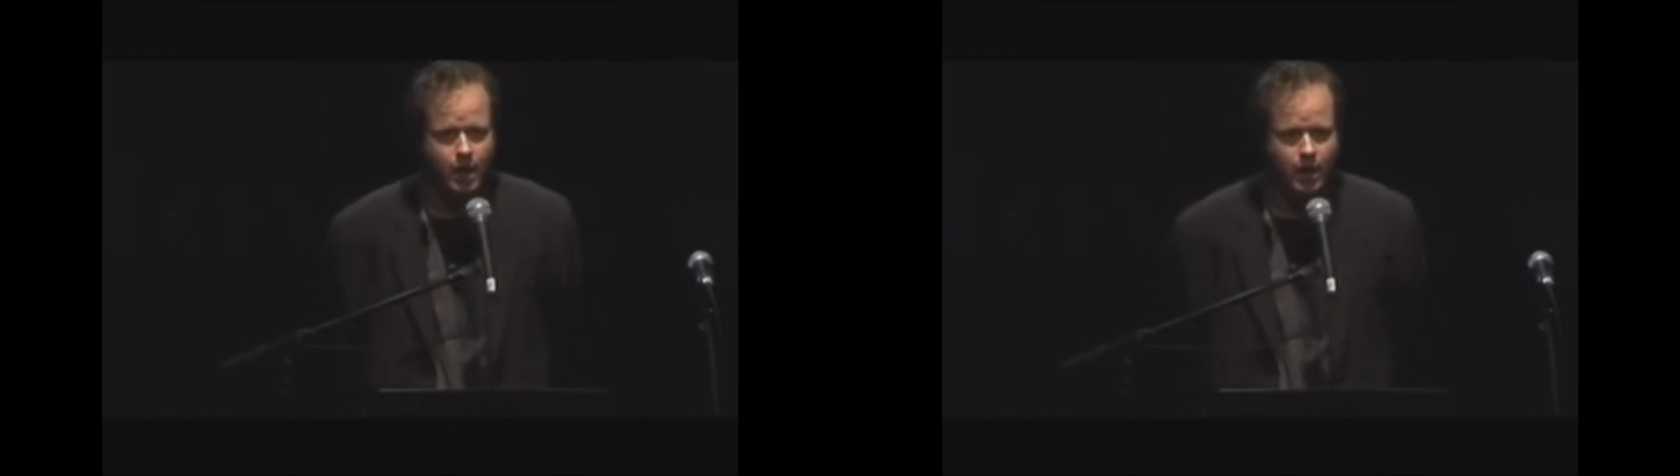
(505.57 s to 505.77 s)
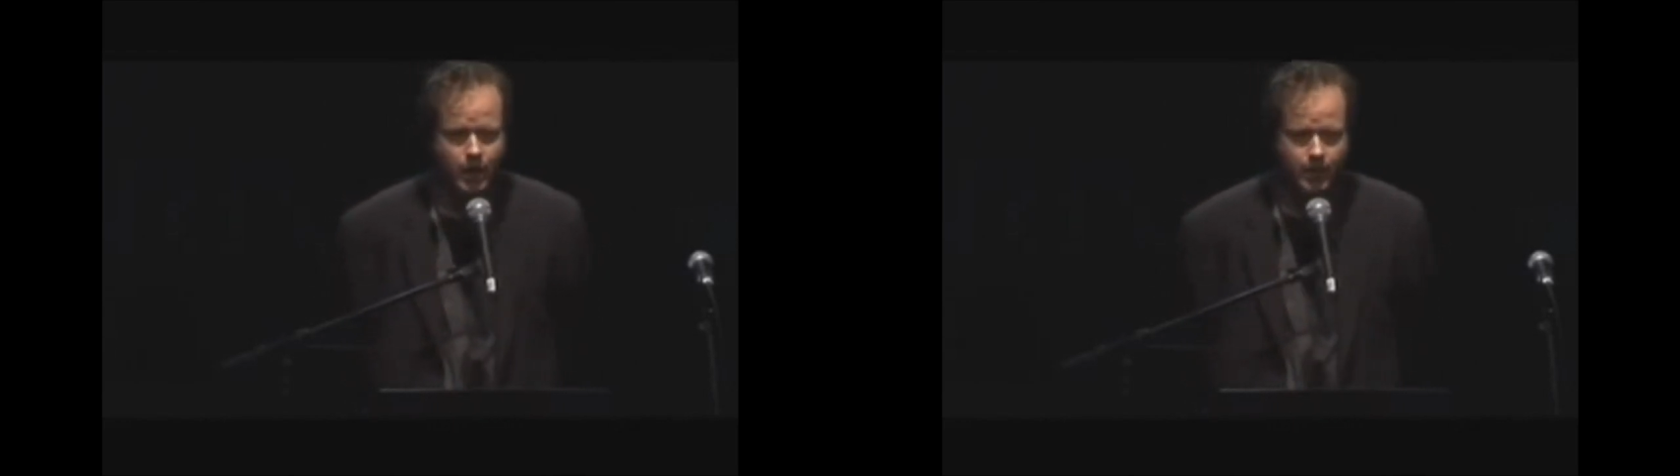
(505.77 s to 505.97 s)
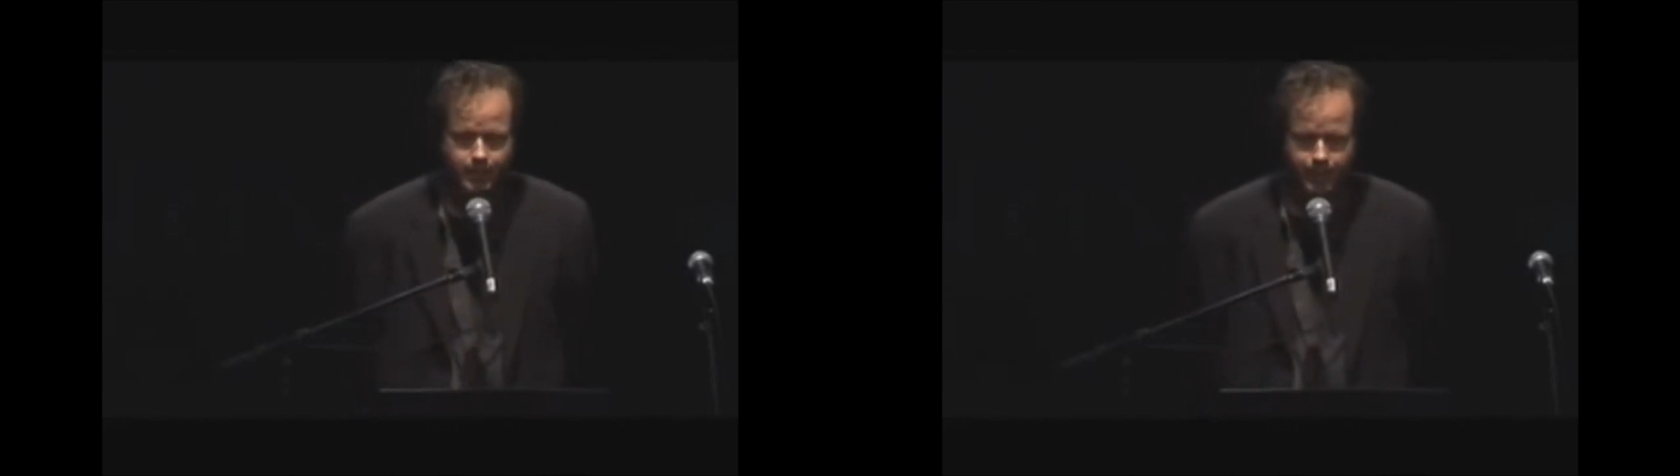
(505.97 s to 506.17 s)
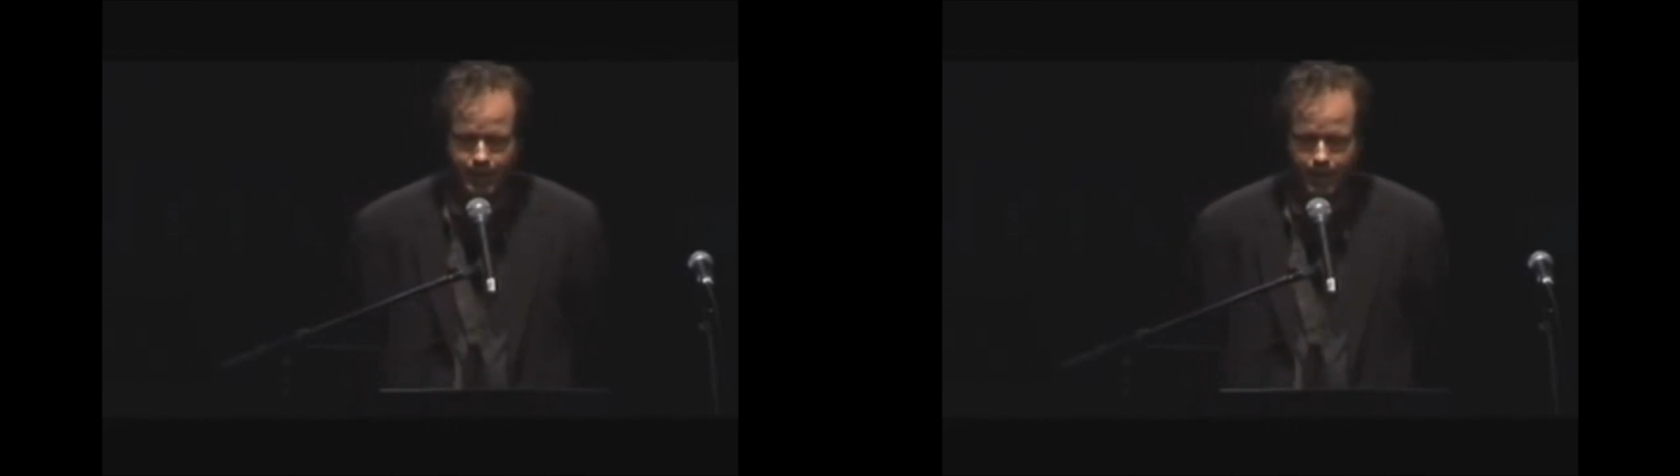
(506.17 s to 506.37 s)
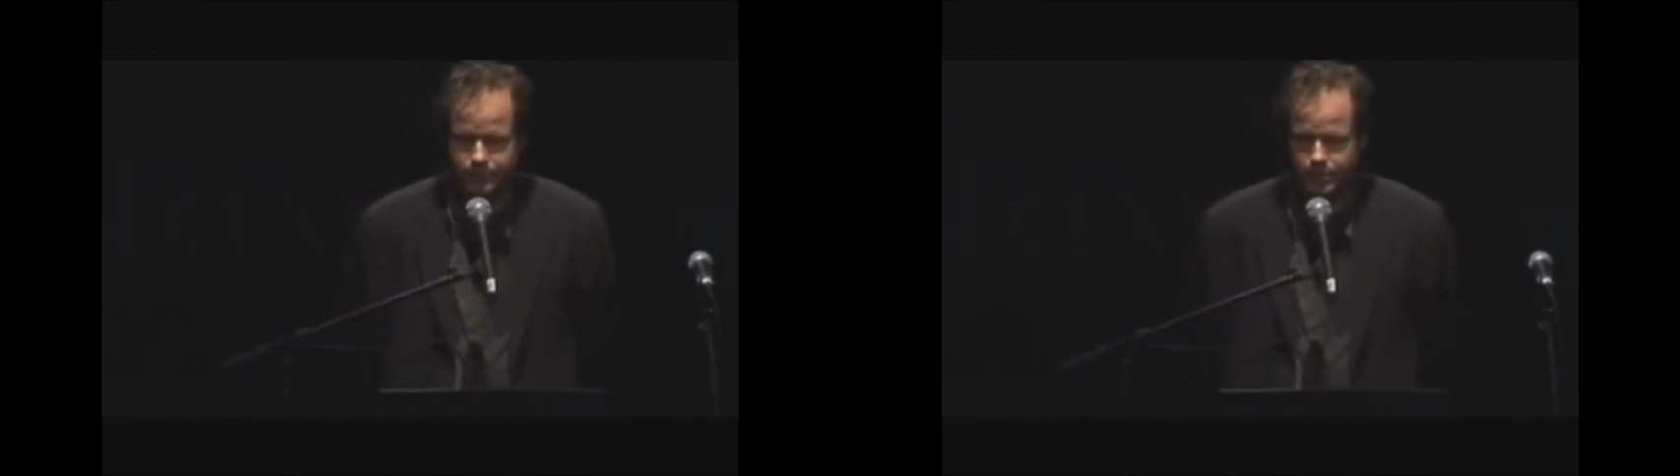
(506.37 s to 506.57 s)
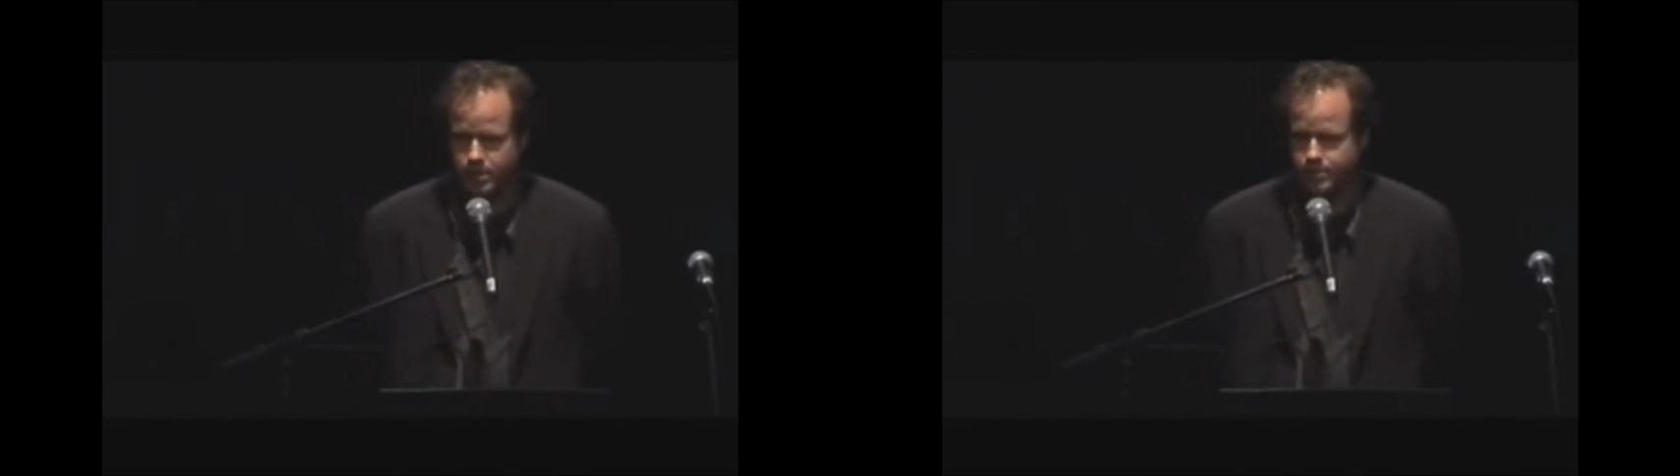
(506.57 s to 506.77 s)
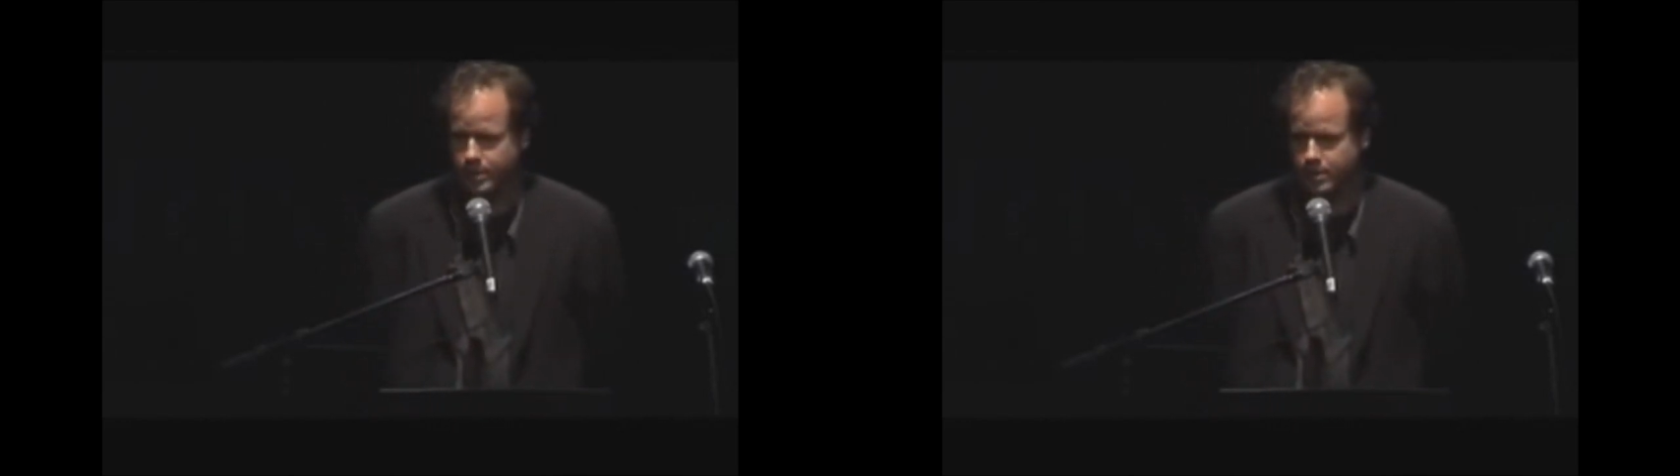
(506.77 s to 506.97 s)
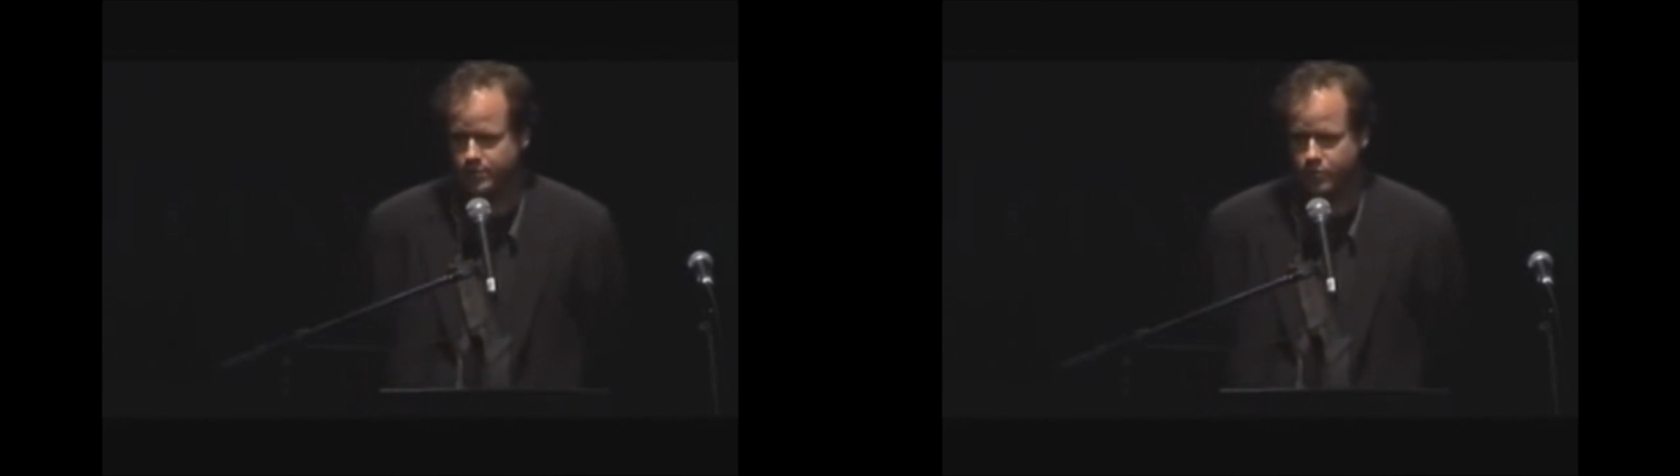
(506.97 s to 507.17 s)
Um, I've done as
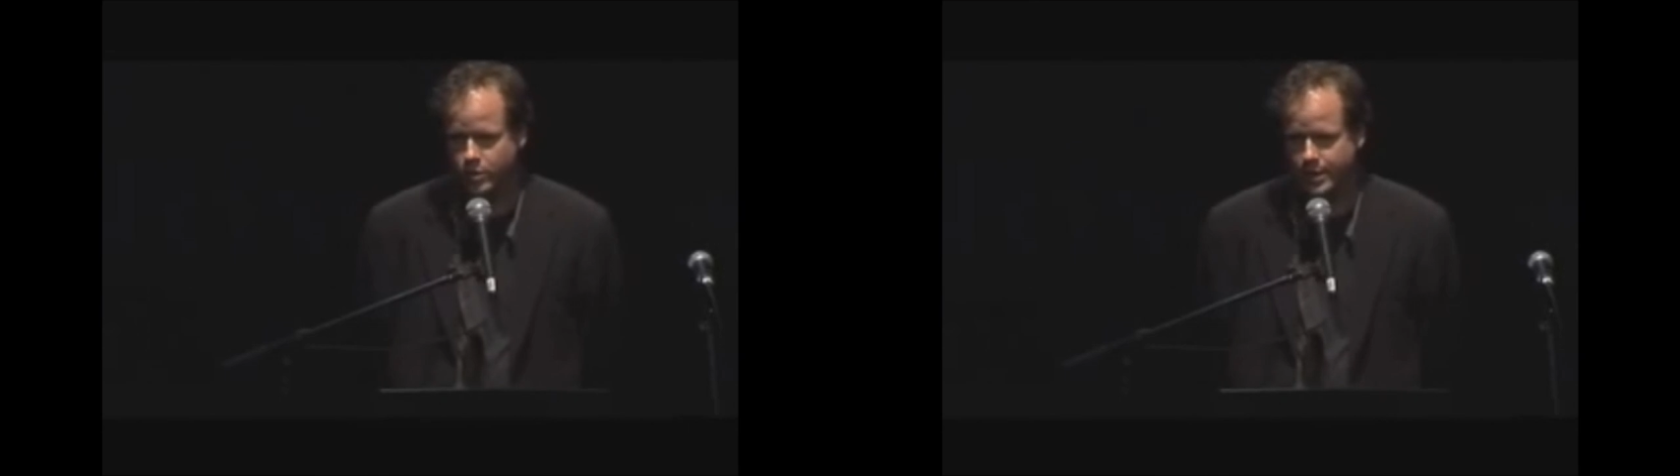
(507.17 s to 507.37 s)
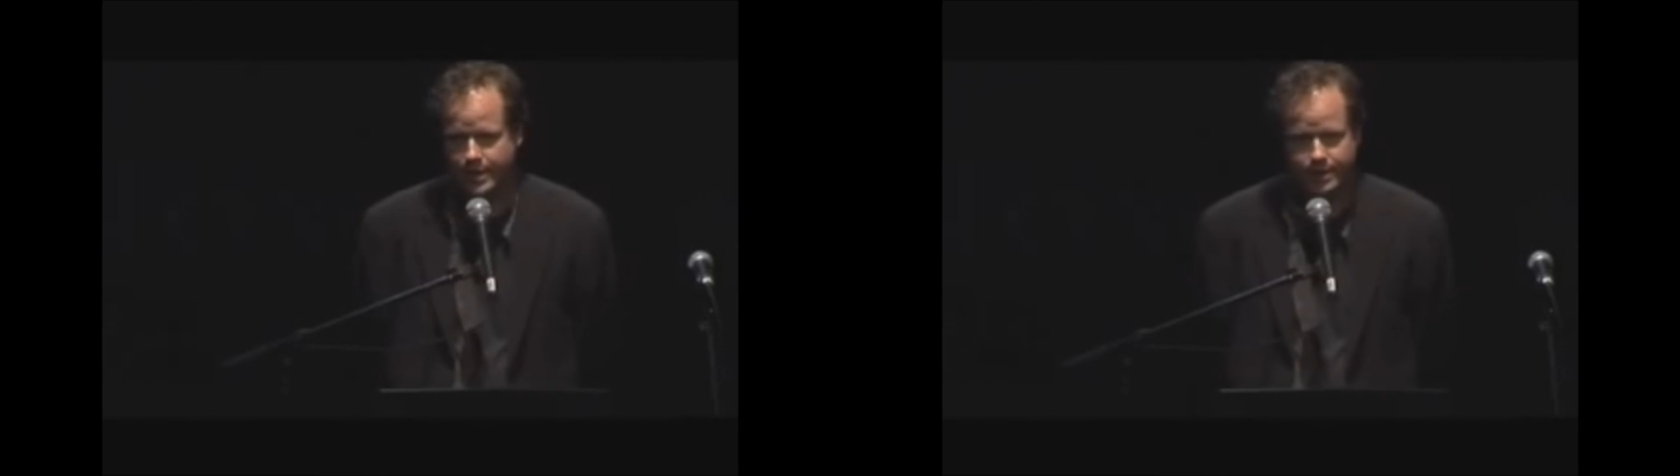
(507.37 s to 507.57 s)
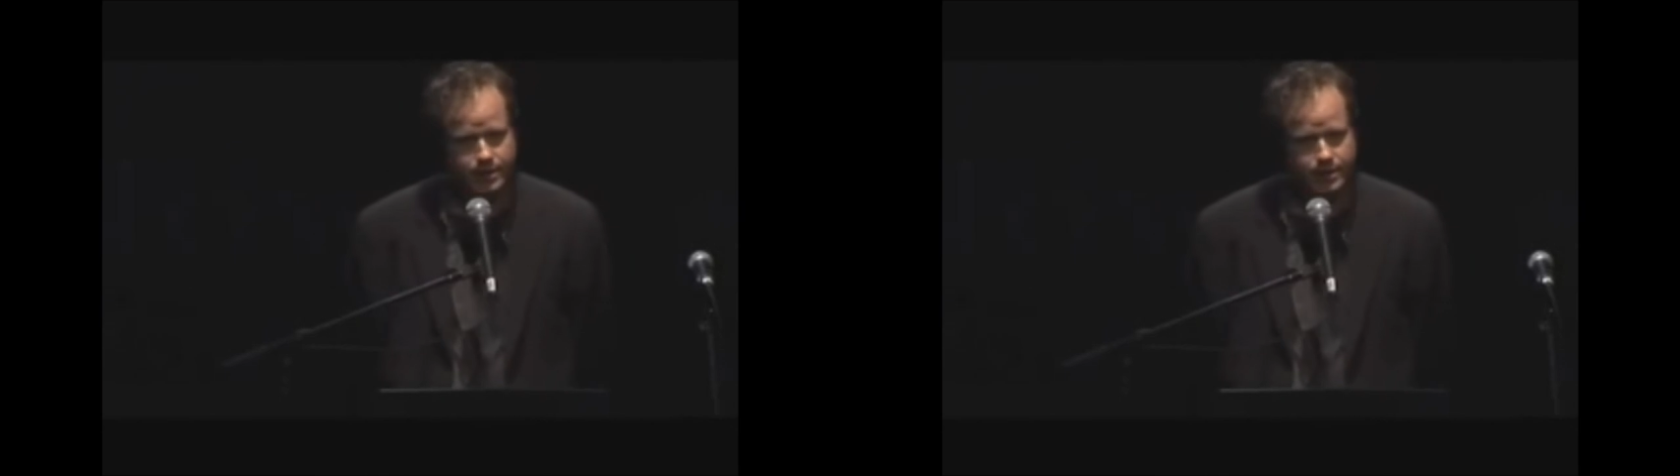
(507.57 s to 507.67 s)
many as 48